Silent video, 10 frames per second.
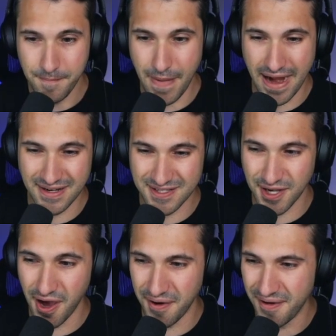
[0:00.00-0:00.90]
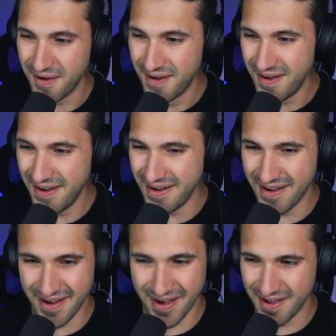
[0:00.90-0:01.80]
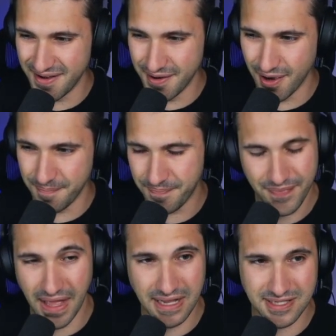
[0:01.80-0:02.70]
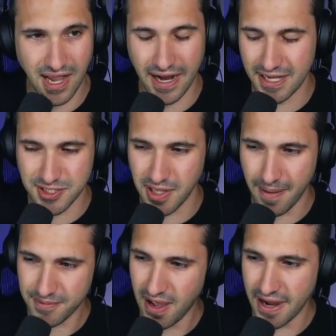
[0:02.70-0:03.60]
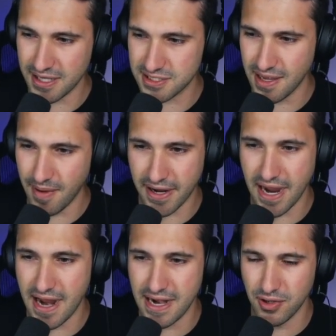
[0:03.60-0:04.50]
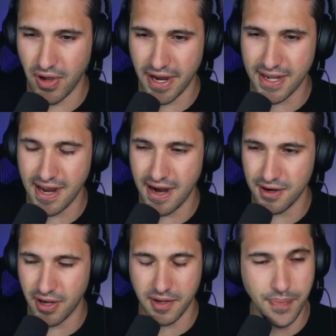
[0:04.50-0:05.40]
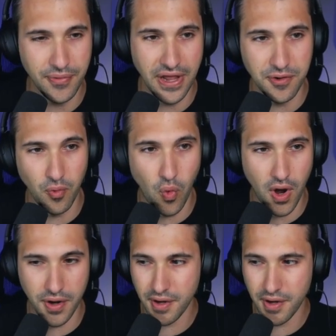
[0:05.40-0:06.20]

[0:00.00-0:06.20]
Magneton. No. I get slapped. I get slapped. I can barely handle one.